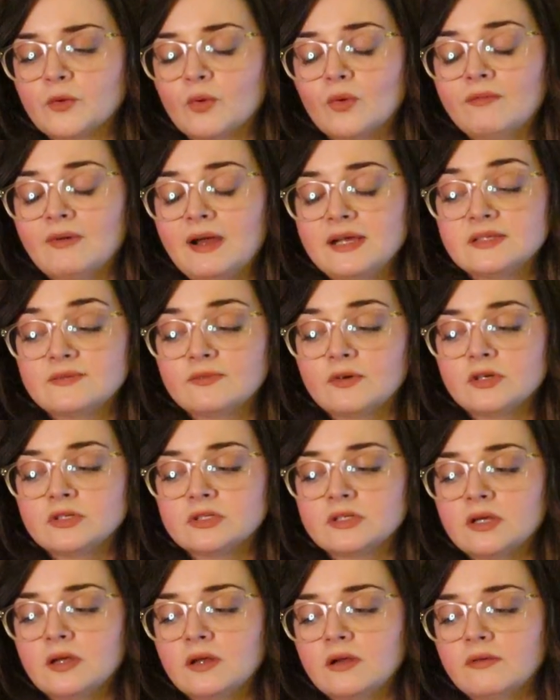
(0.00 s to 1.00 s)
or vice
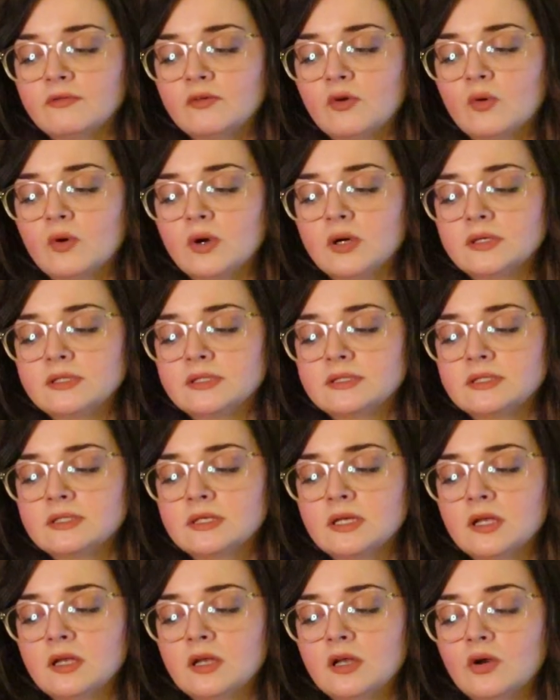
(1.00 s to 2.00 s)
versa, of
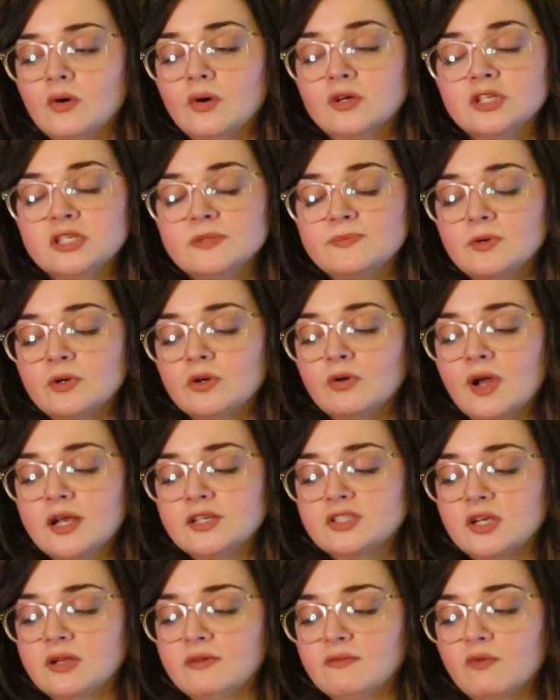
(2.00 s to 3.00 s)
course, or just
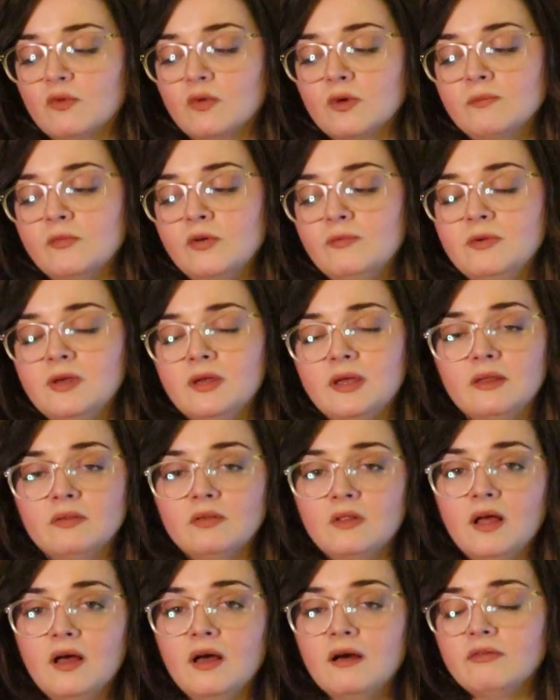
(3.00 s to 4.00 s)
progression, forward movement
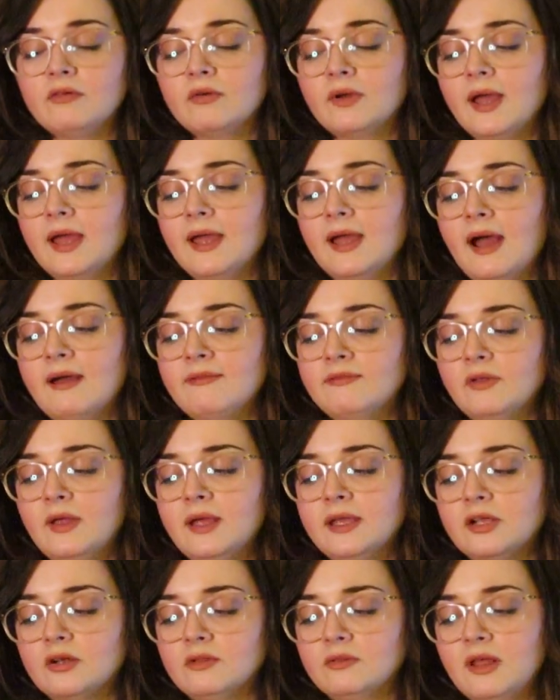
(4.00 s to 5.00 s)
in love, okay? I feel
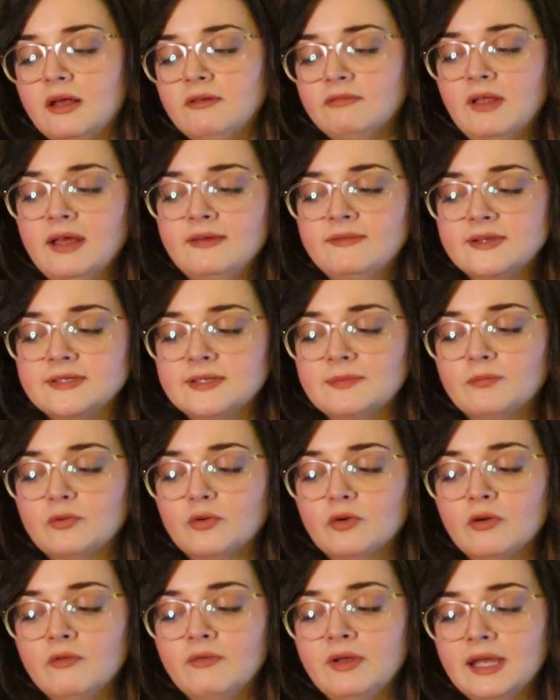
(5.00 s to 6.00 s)
like your love life is
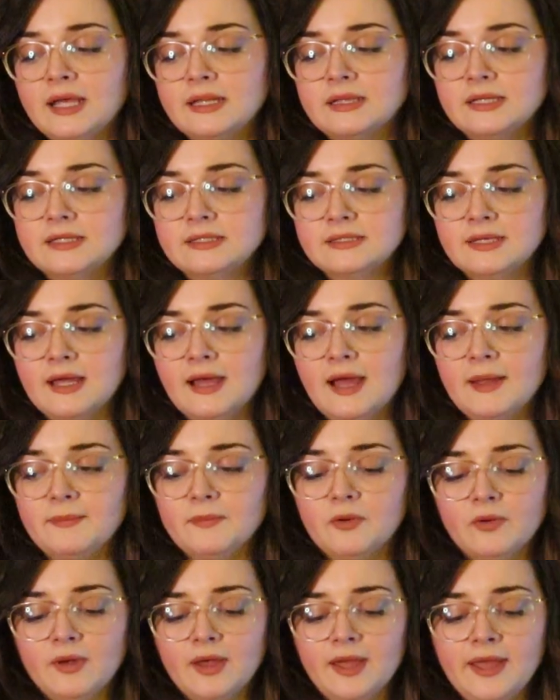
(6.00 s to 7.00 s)
improving at this
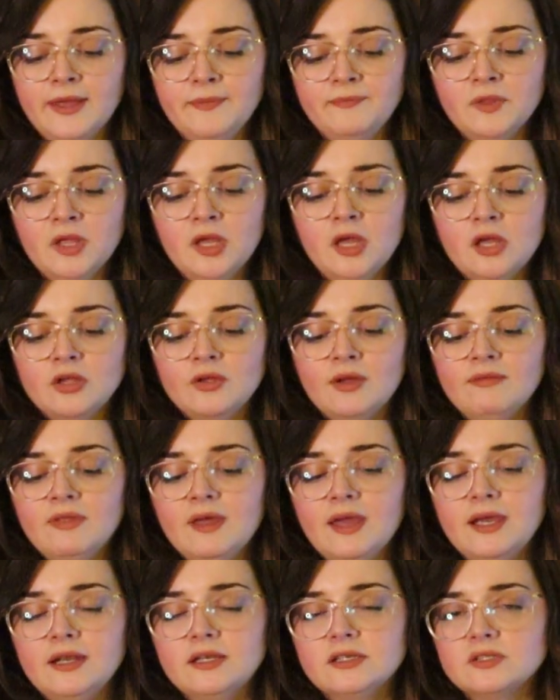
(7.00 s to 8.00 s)
time, okay? You have
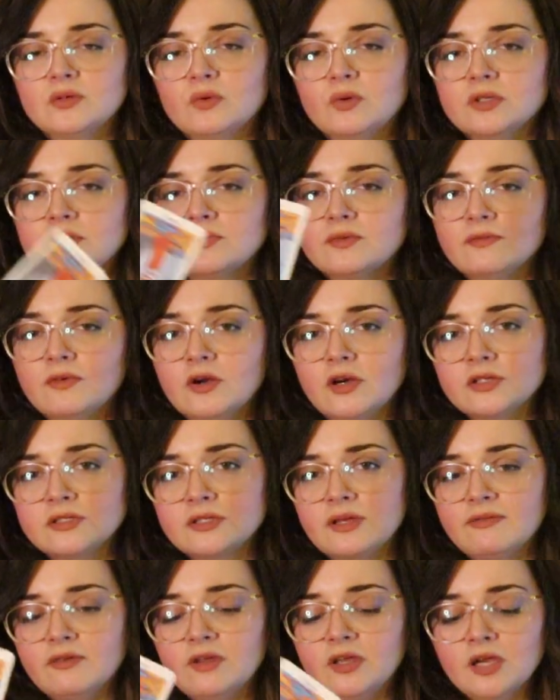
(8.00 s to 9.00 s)
the Eight of Swords
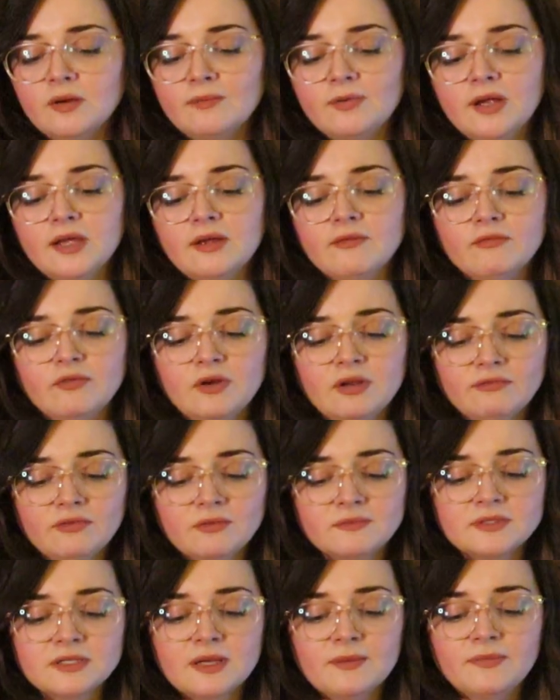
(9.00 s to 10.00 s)
reversed. I feel like you're breaking free
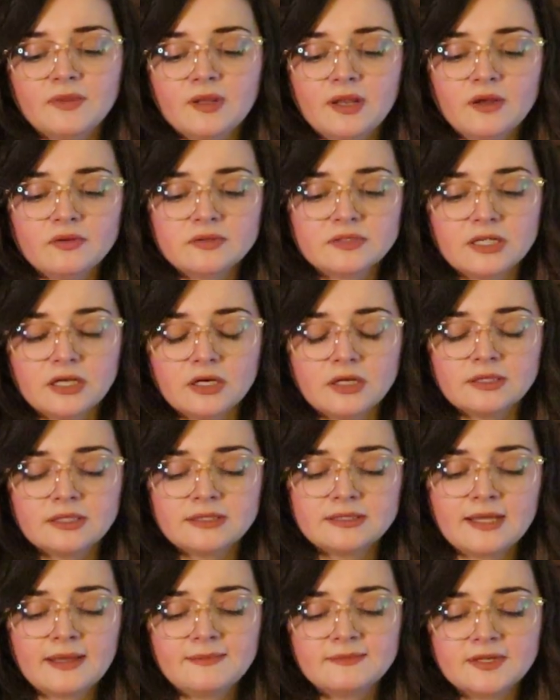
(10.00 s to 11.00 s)
from something else here at
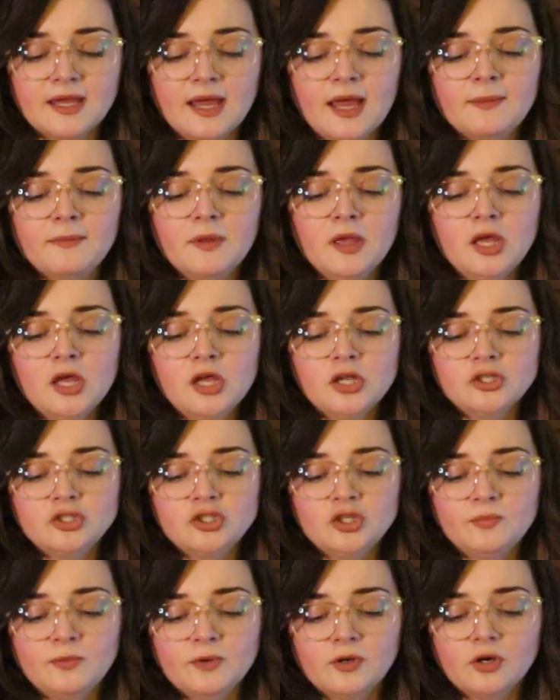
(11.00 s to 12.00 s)
the same time.
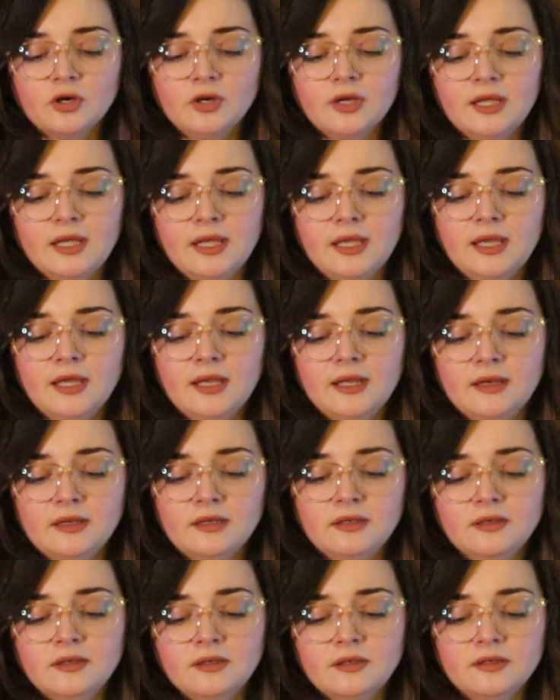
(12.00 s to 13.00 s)
Jupiter
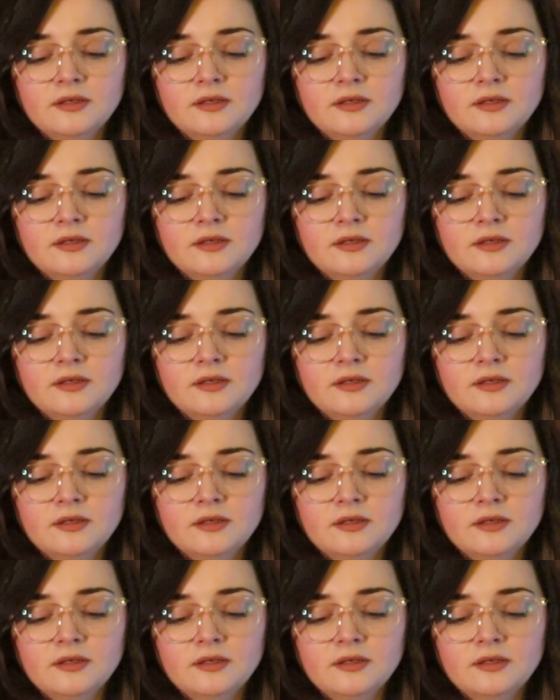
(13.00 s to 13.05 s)
in